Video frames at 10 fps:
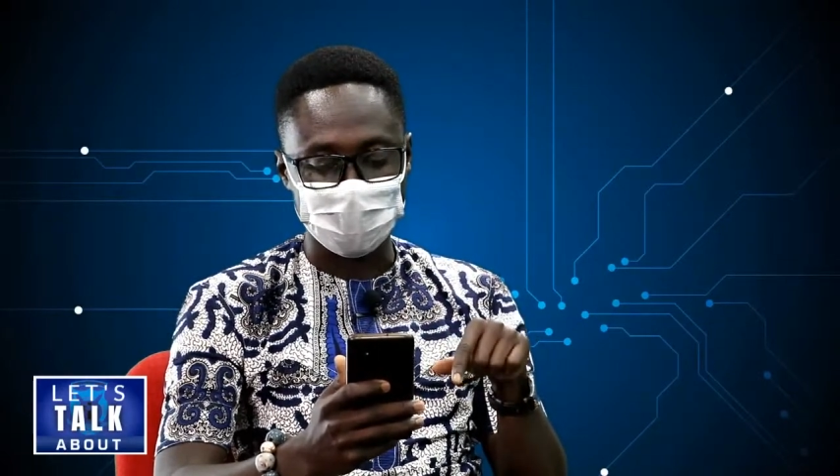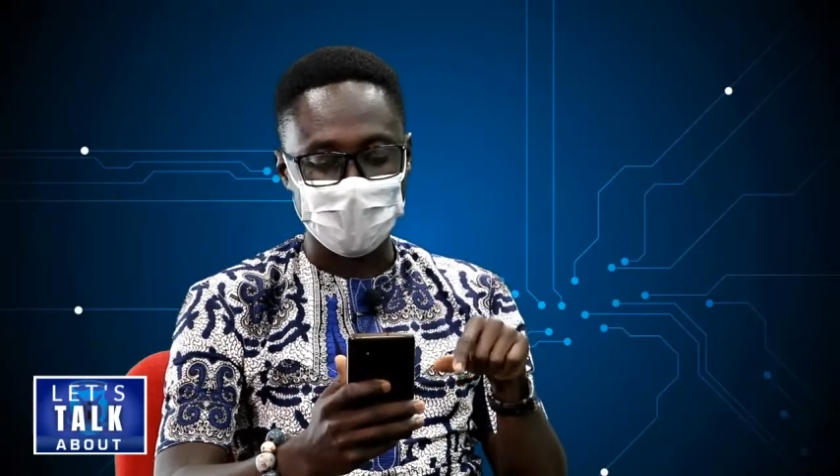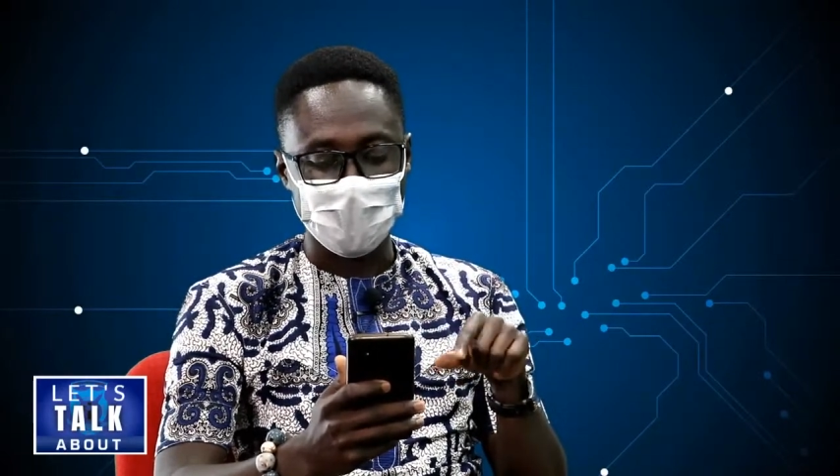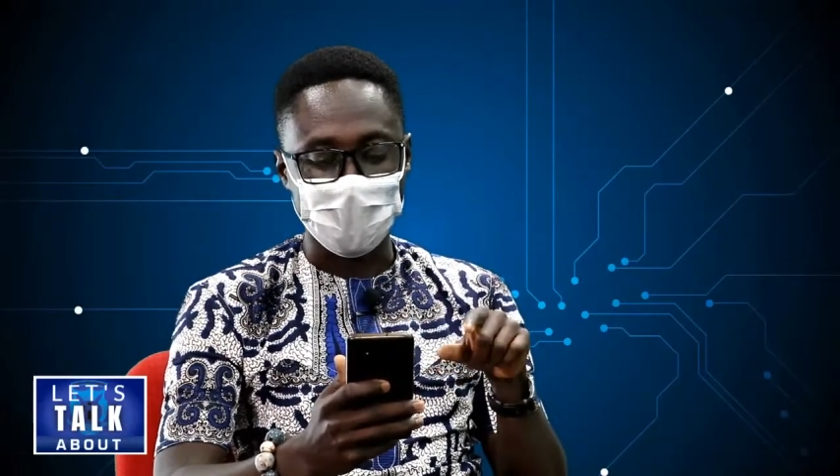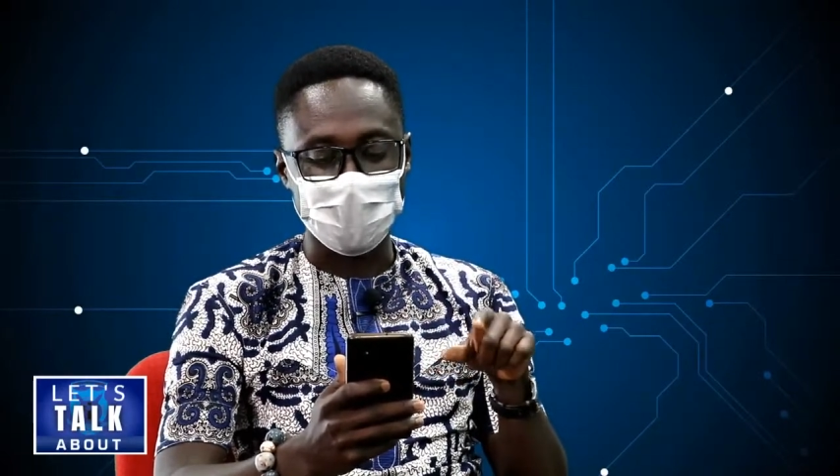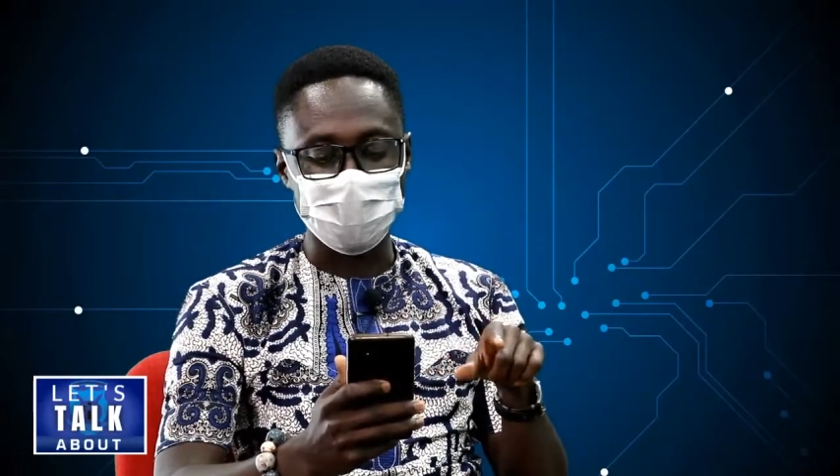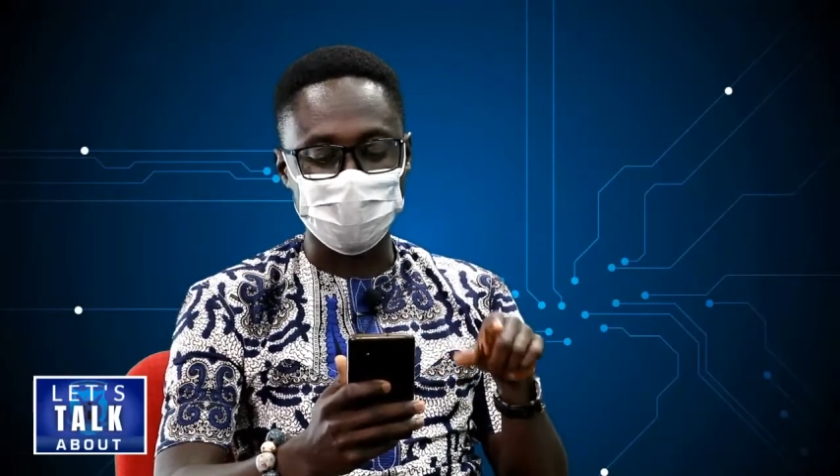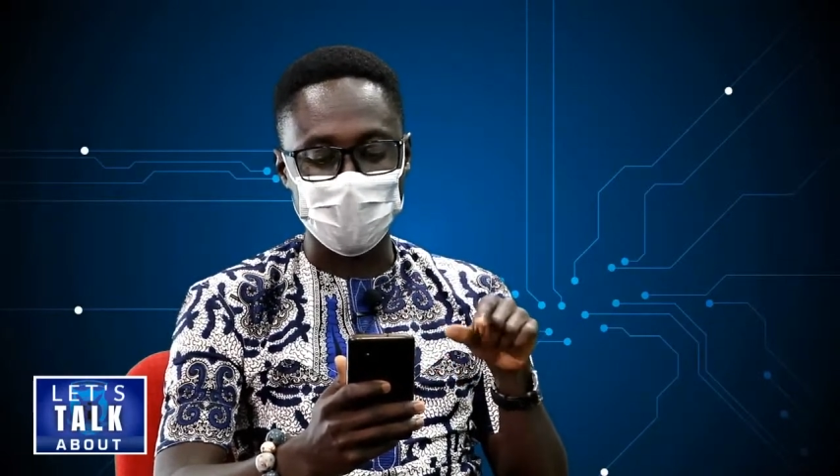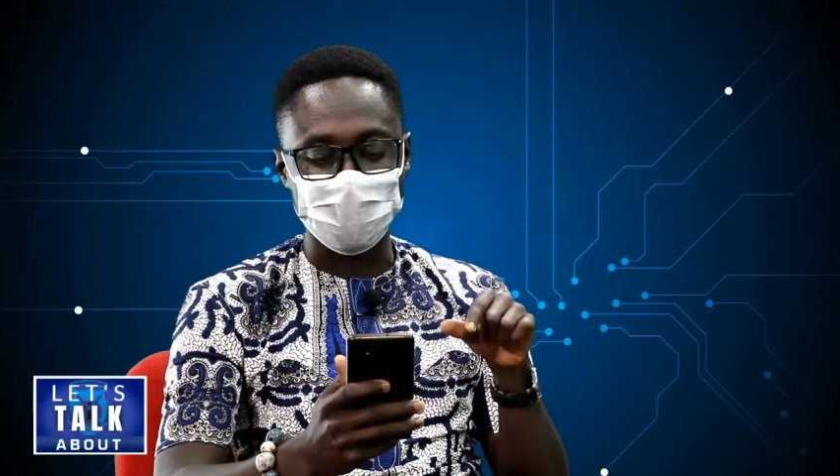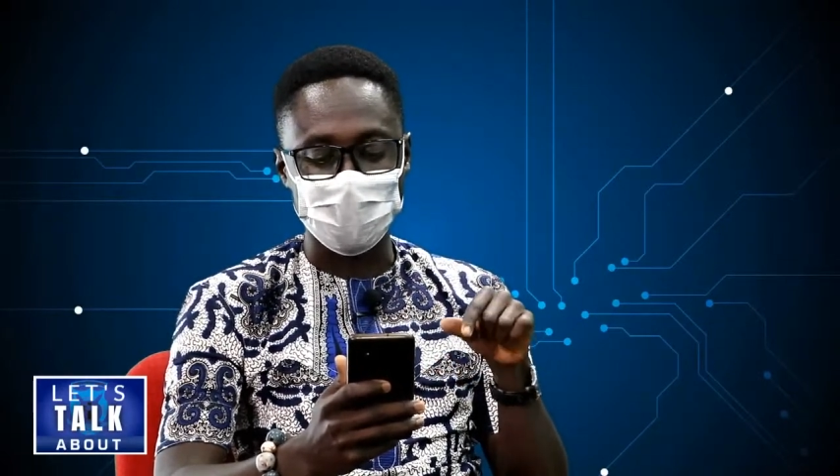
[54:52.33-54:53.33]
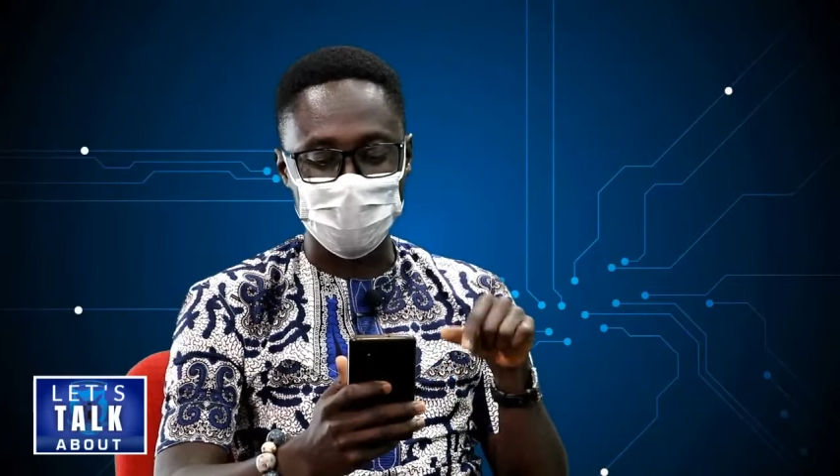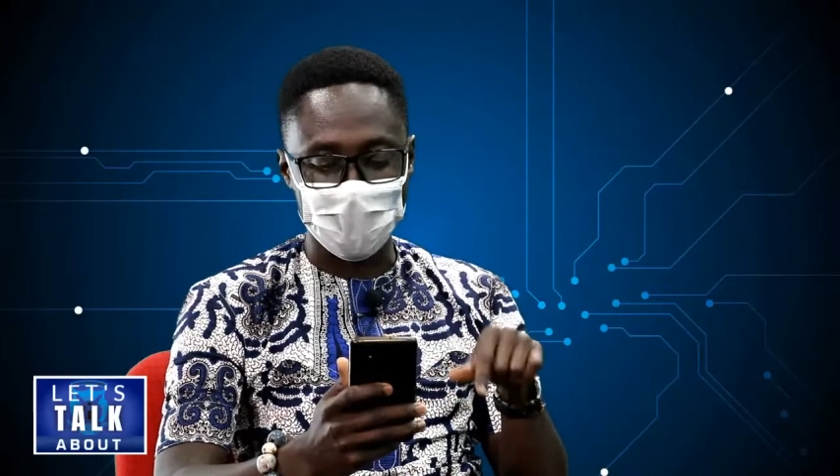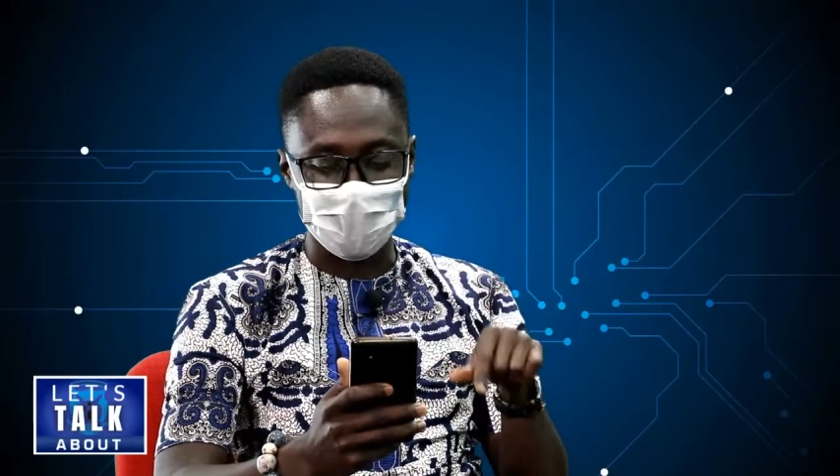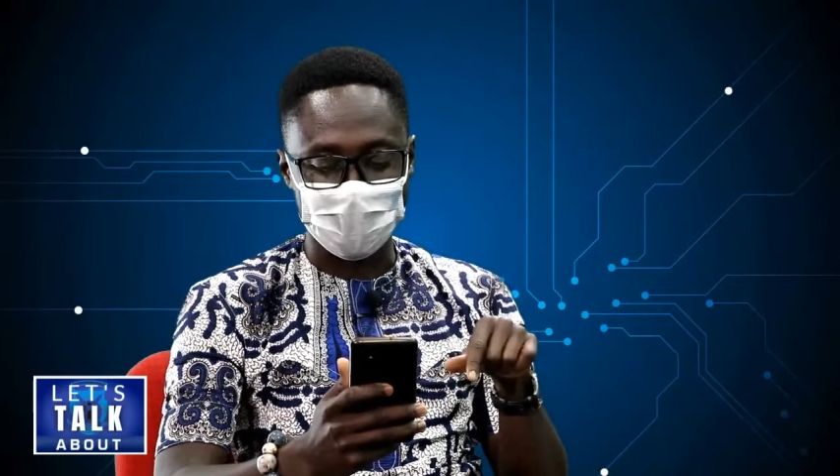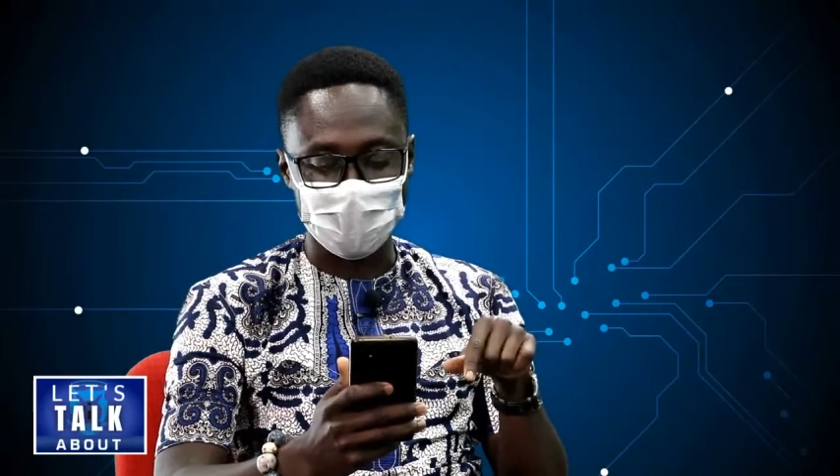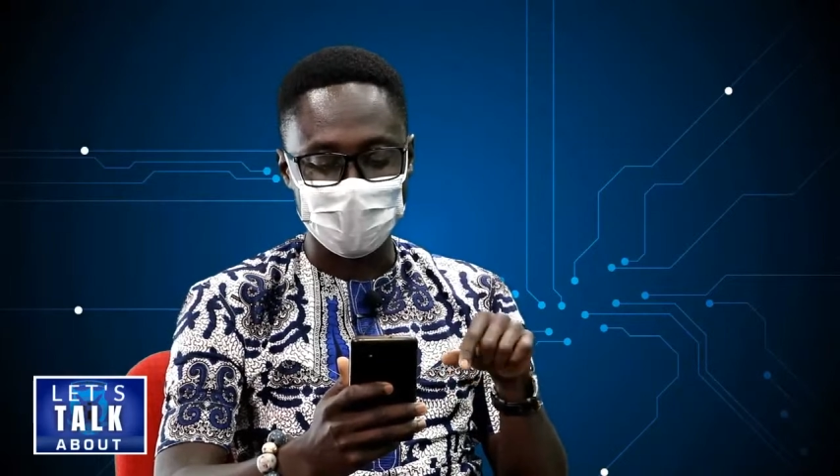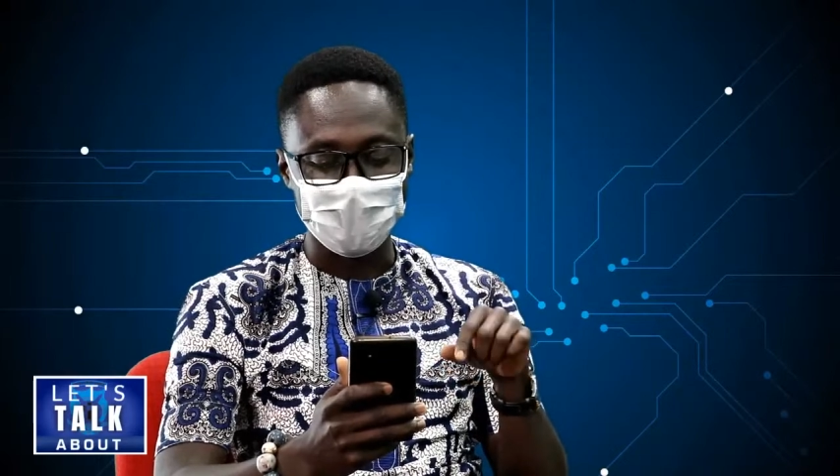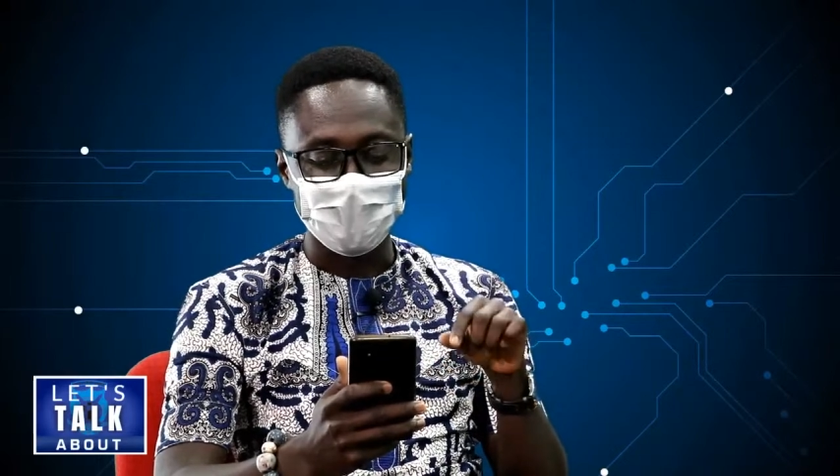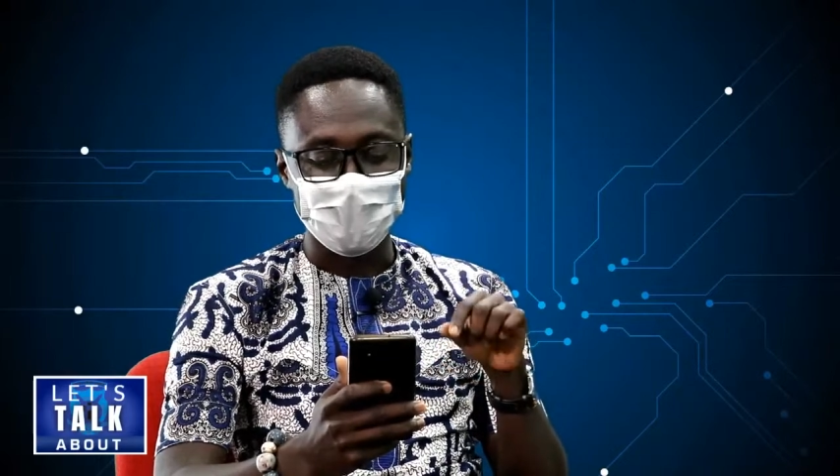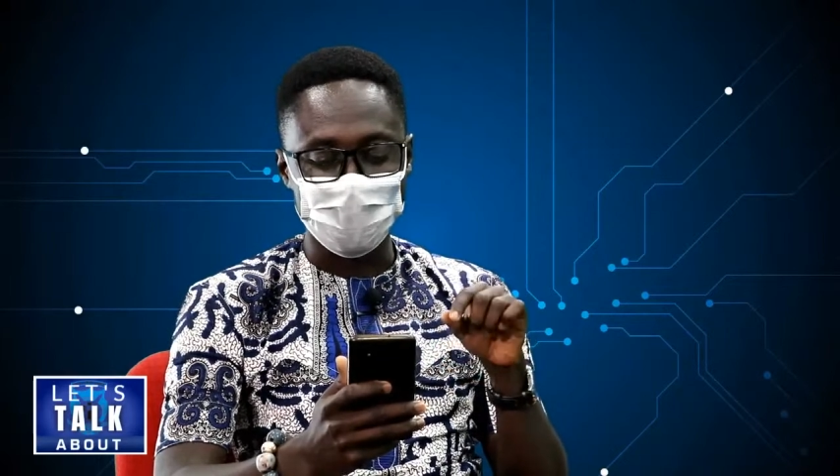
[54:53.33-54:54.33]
at least once a month, and